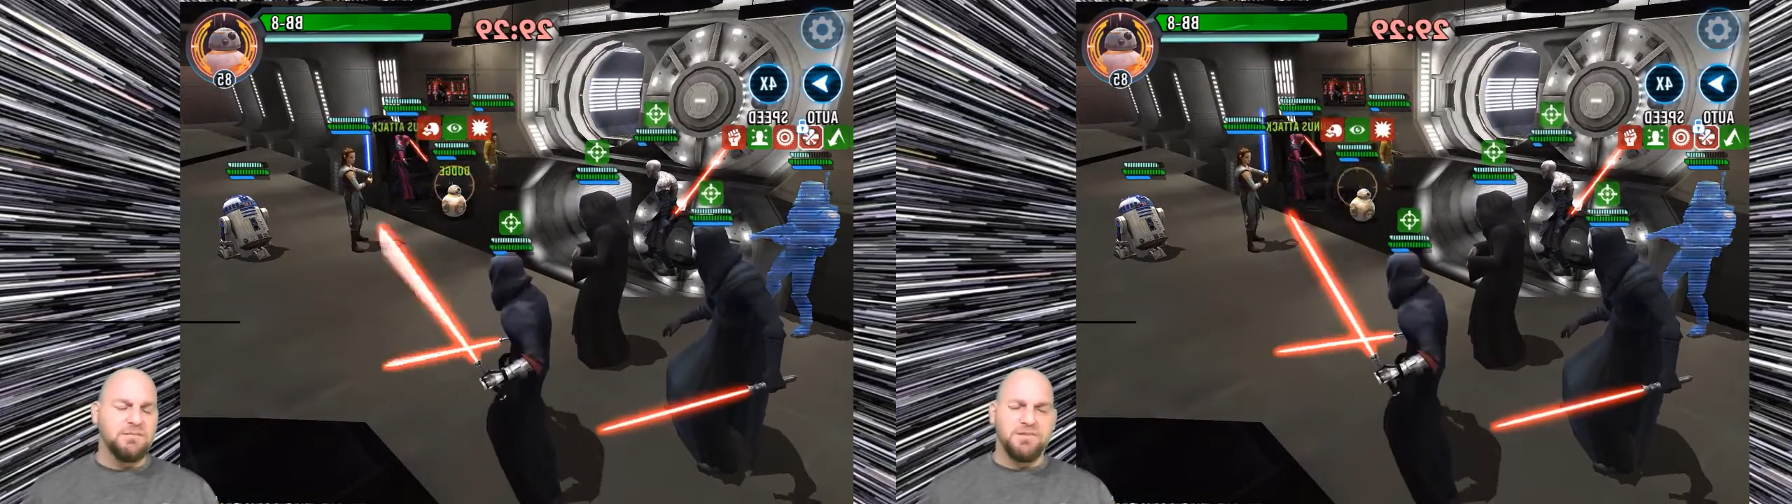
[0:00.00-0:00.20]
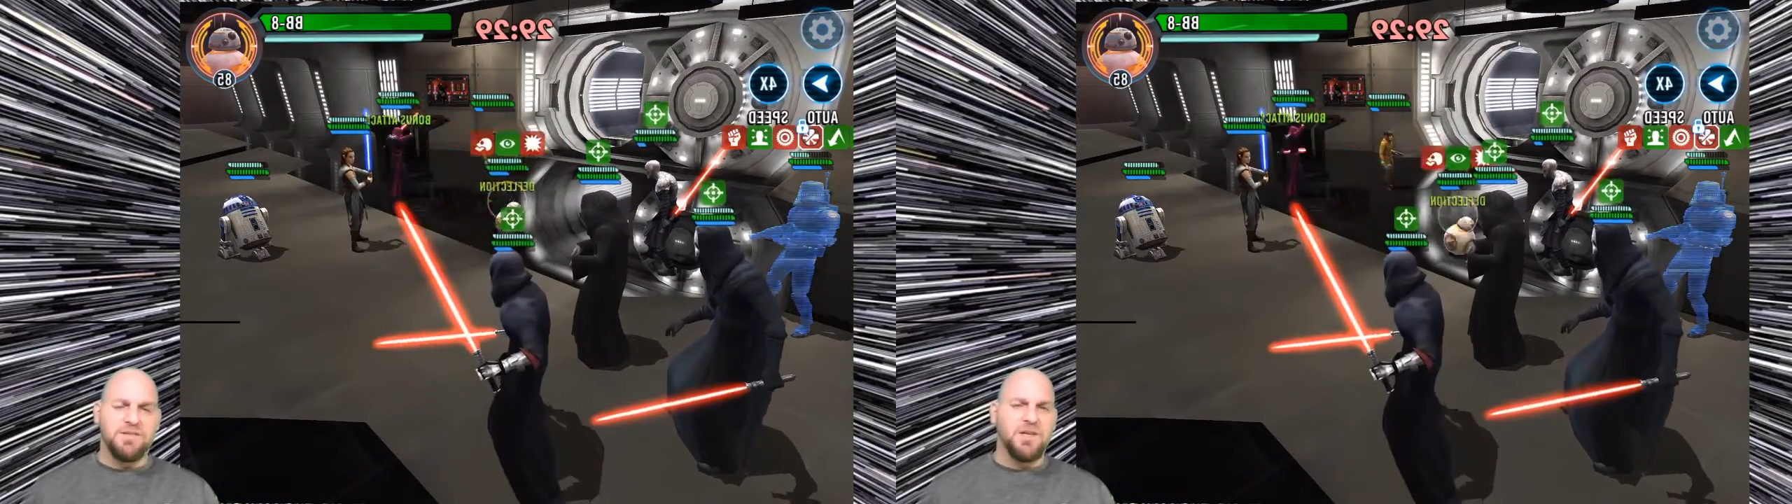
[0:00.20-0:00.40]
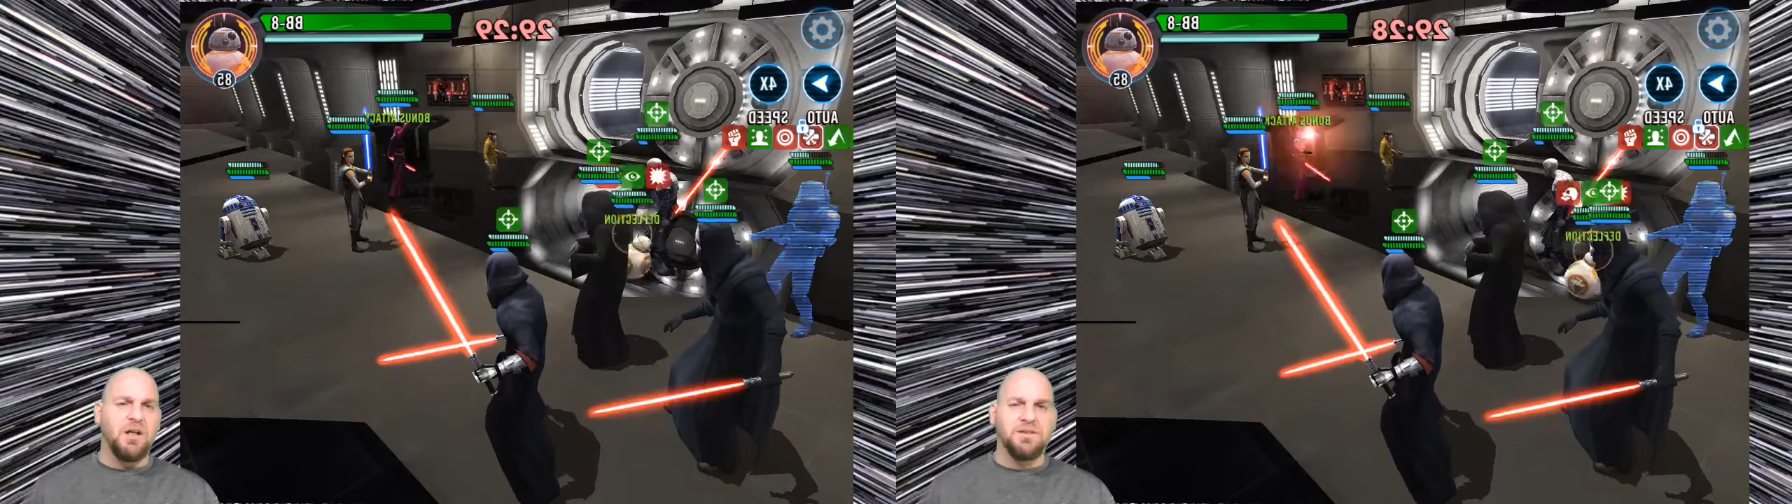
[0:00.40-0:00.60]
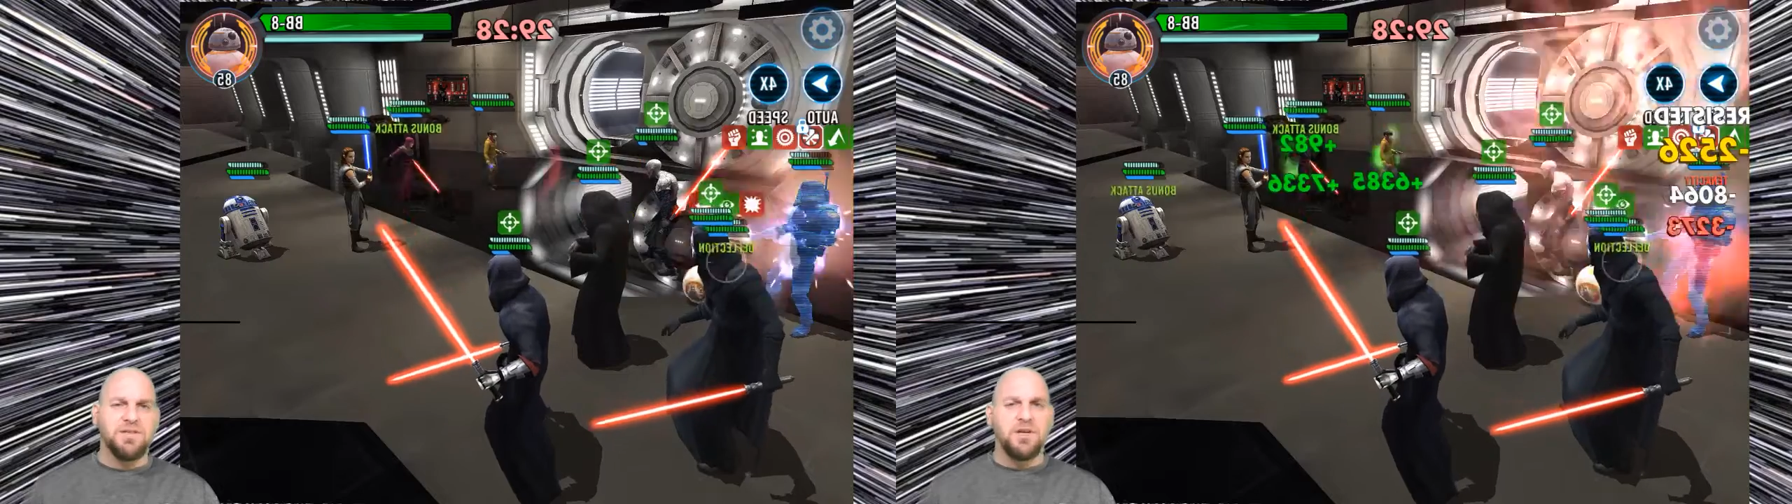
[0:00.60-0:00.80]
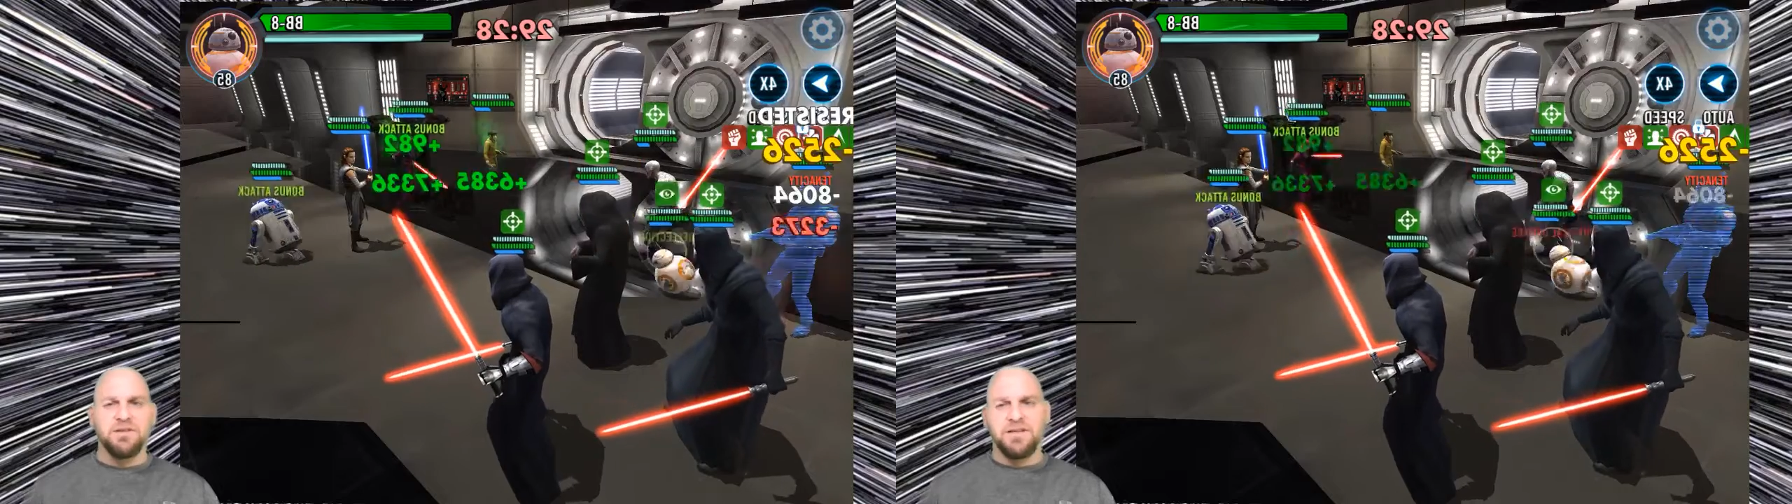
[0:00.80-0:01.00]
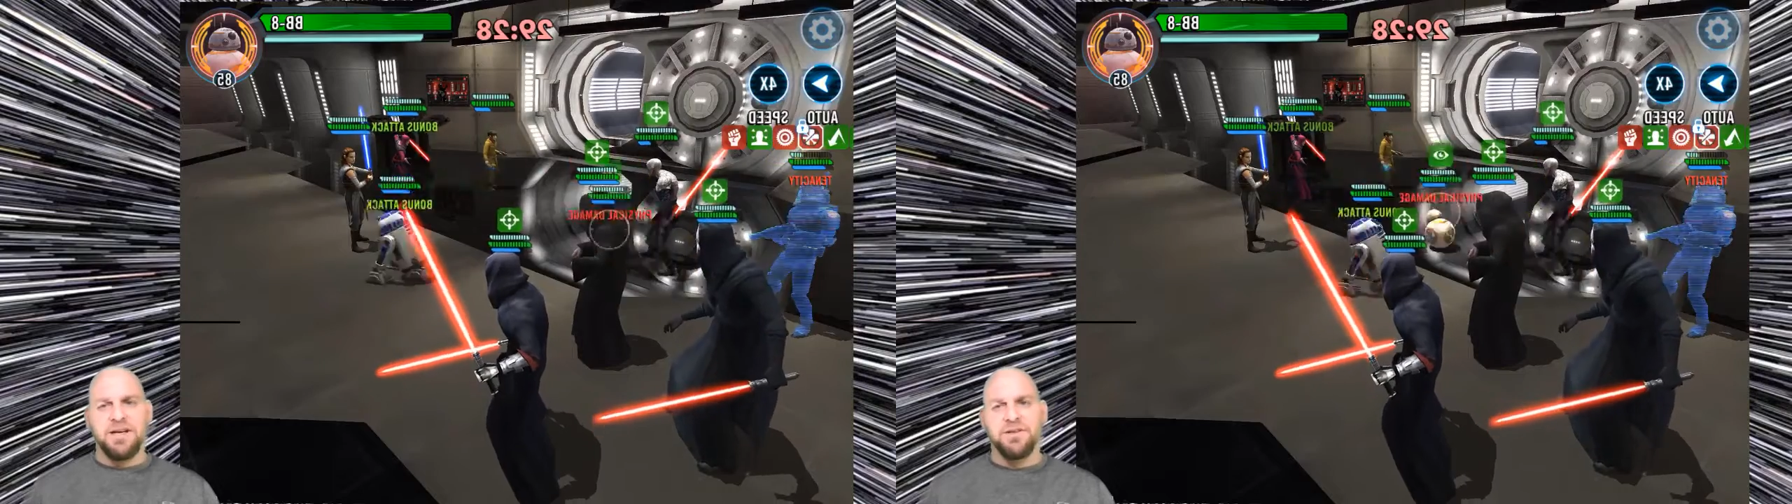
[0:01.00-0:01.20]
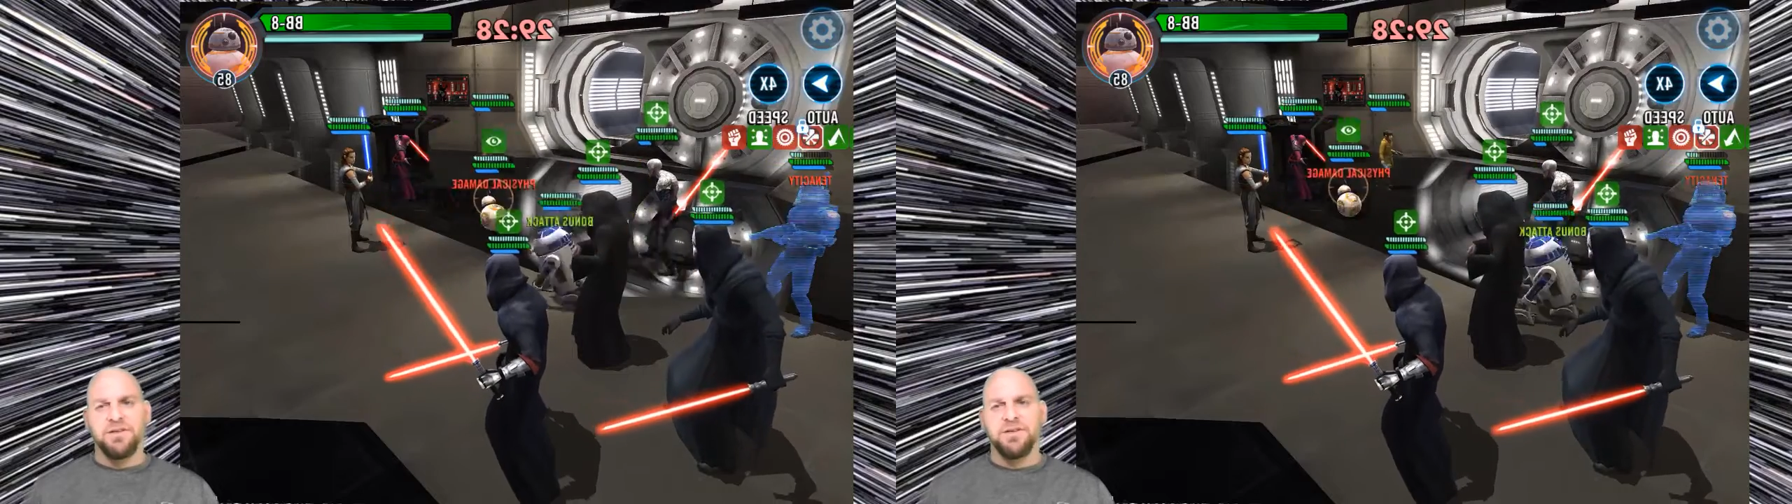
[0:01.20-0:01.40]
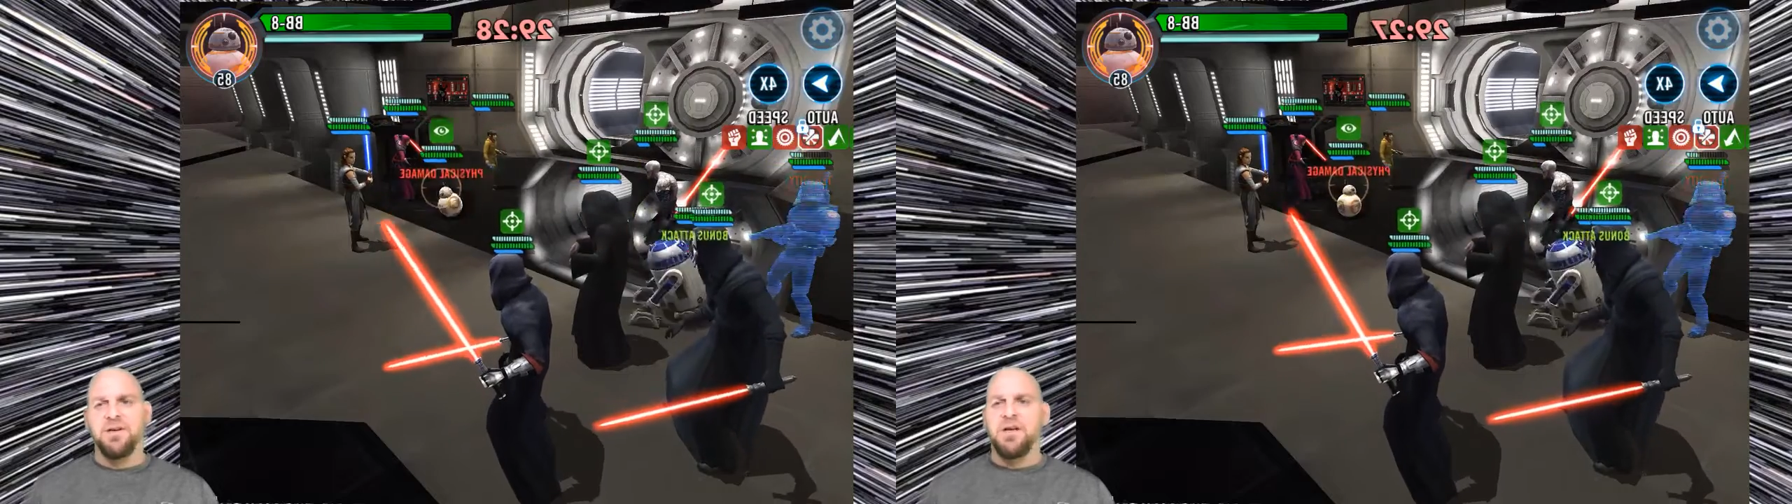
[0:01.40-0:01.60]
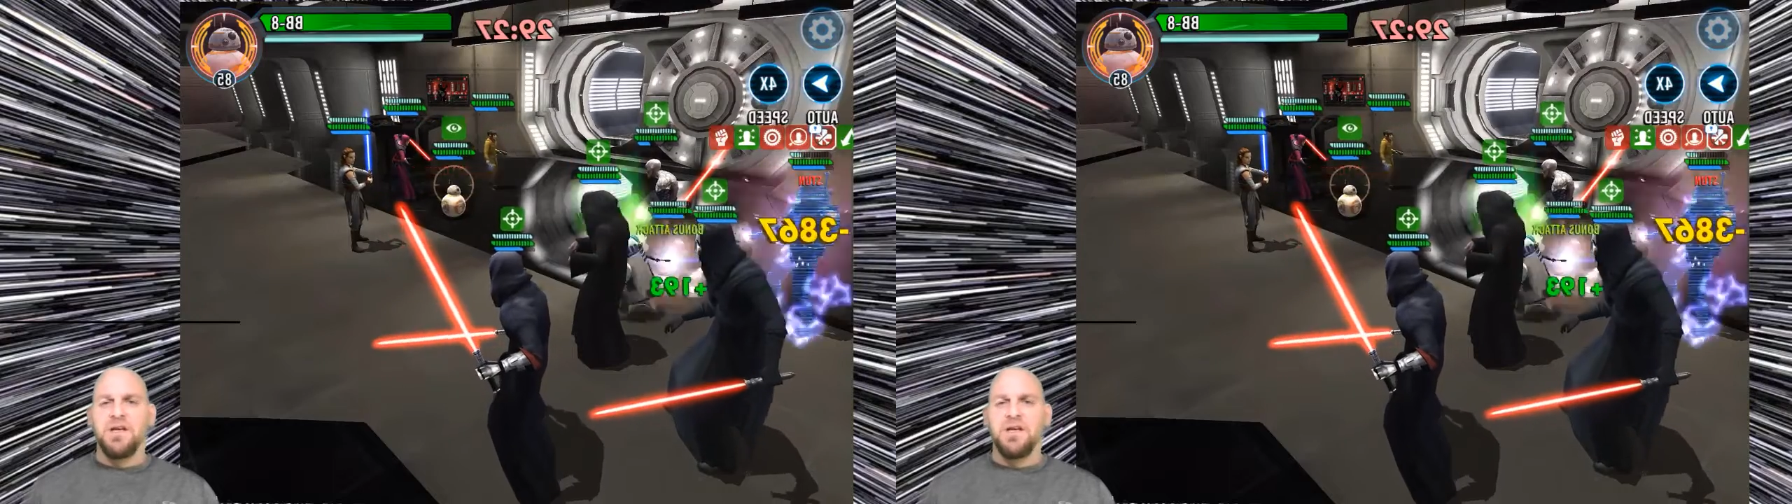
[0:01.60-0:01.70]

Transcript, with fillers: Solid, solid character.